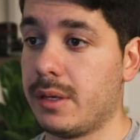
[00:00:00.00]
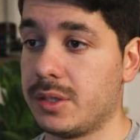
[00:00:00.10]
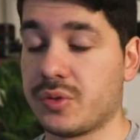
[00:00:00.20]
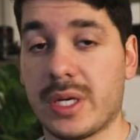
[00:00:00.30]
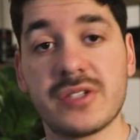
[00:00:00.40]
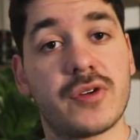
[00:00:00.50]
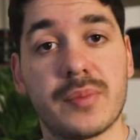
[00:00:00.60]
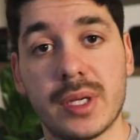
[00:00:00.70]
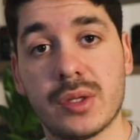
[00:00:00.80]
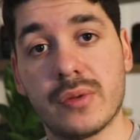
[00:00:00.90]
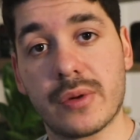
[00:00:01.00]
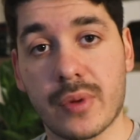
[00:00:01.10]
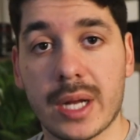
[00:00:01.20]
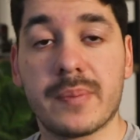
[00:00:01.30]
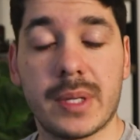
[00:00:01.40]
transfer me to the
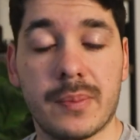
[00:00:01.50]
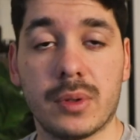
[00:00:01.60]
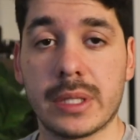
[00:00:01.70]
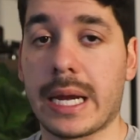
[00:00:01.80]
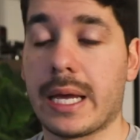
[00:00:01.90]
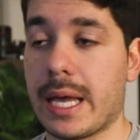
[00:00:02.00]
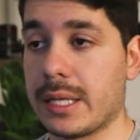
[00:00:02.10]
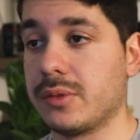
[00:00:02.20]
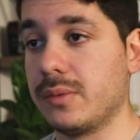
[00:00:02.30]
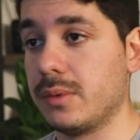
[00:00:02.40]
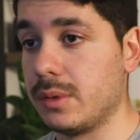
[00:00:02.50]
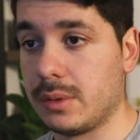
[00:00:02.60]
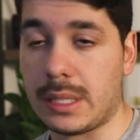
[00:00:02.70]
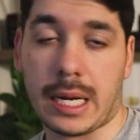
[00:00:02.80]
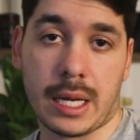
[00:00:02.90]
right people that
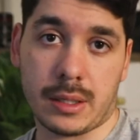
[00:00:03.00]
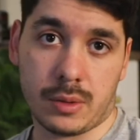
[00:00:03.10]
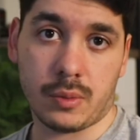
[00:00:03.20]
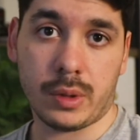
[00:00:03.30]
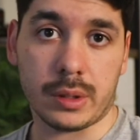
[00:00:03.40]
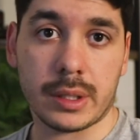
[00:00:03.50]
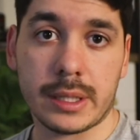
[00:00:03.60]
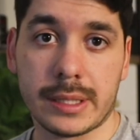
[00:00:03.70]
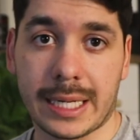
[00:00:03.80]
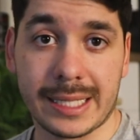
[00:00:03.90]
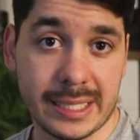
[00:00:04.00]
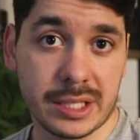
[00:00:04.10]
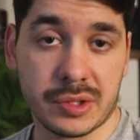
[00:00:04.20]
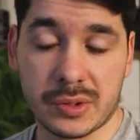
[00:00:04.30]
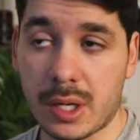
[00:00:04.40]
I
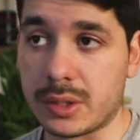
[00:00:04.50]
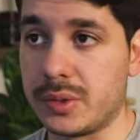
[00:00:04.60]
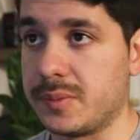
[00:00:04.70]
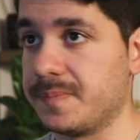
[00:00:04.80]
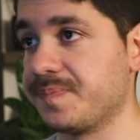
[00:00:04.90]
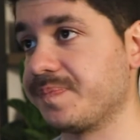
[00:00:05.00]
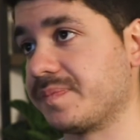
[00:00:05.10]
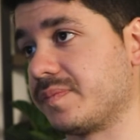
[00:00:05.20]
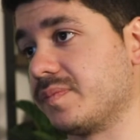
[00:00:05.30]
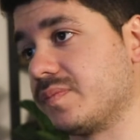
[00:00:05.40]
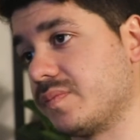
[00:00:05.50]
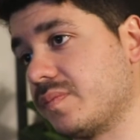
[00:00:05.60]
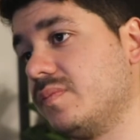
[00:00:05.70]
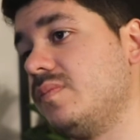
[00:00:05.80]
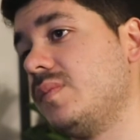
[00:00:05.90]
needed to talk to.
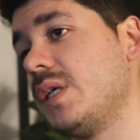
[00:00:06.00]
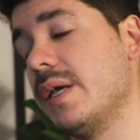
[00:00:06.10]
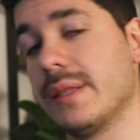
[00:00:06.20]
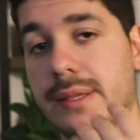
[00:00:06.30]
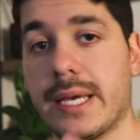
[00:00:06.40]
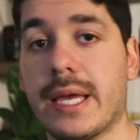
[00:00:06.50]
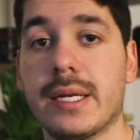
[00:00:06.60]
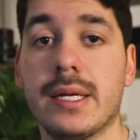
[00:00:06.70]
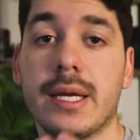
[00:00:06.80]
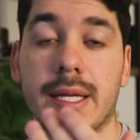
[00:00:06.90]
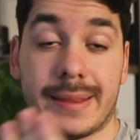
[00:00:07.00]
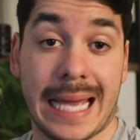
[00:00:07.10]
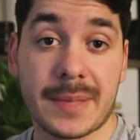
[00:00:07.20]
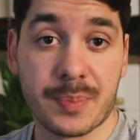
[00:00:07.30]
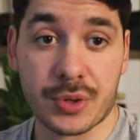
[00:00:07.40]
Then
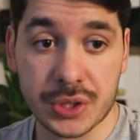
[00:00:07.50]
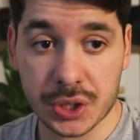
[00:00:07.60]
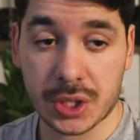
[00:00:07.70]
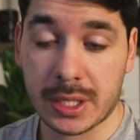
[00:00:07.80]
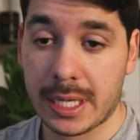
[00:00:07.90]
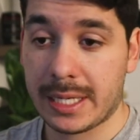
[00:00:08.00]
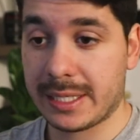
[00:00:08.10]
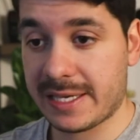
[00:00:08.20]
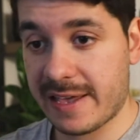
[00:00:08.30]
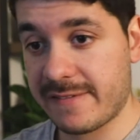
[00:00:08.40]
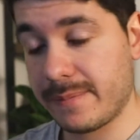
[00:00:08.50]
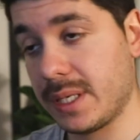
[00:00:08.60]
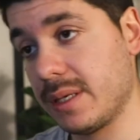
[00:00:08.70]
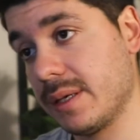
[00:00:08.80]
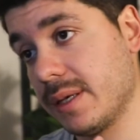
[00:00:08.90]
that person gave
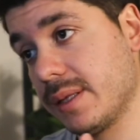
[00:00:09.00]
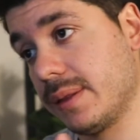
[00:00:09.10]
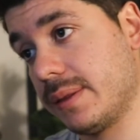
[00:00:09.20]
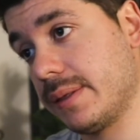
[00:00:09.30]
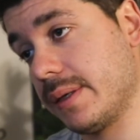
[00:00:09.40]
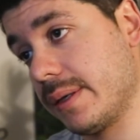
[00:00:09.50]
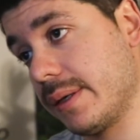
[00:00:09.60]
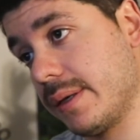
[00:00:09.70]
me the